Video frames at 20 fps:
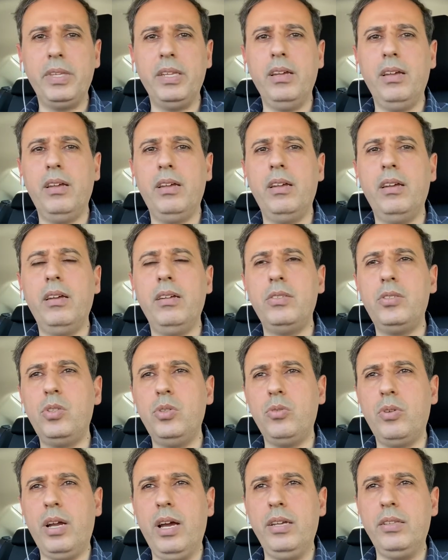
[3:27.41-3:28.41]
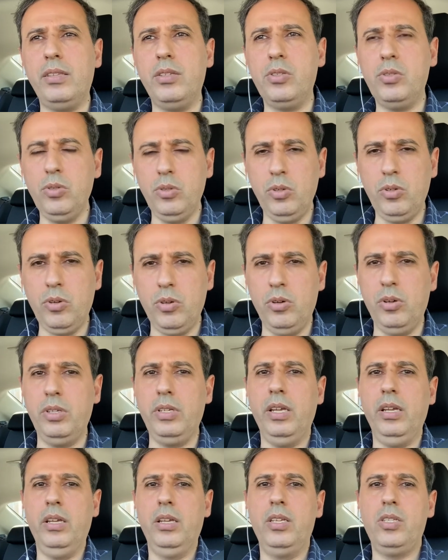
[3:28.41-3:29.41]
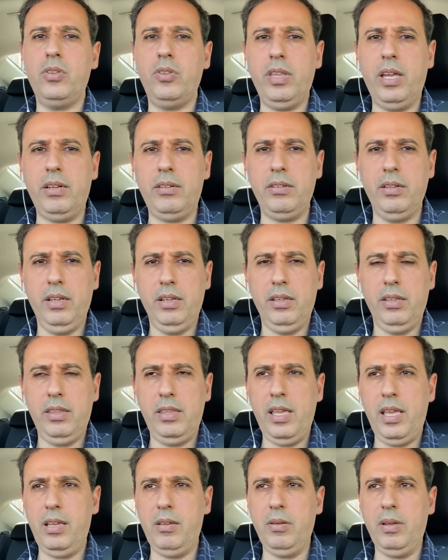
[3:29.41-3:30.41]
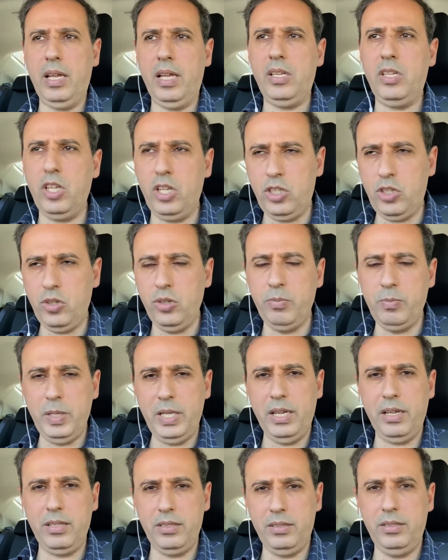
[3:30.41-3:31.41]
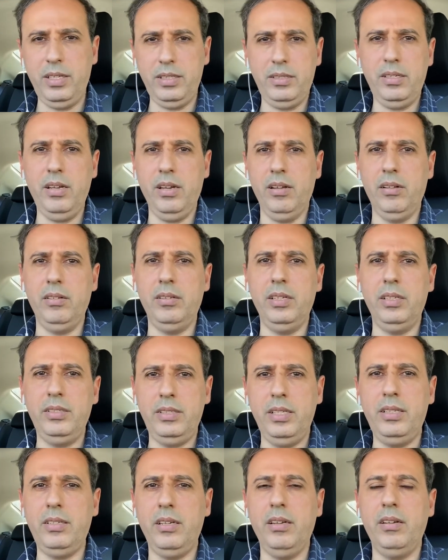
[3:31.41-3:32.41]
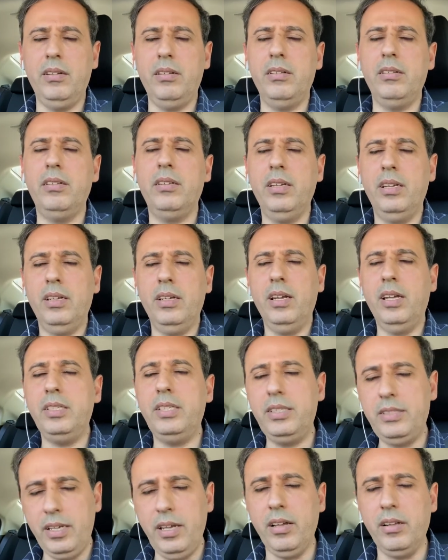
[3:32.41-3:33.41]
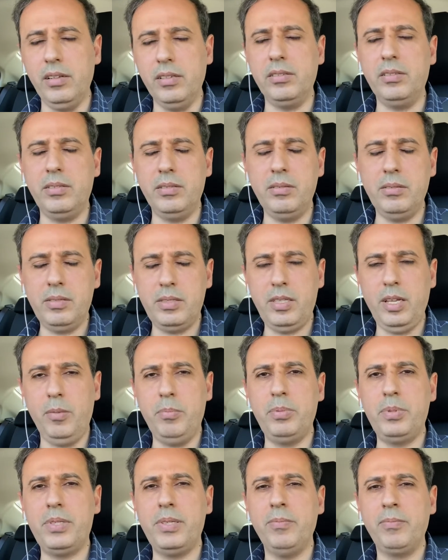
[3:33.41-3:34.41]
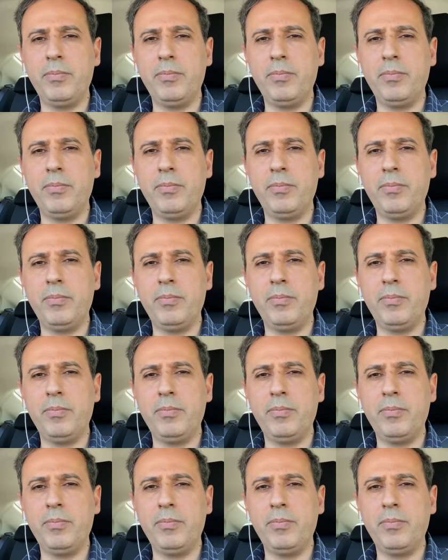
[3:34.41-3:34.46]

to write the pseudocode so that it should be detailed steps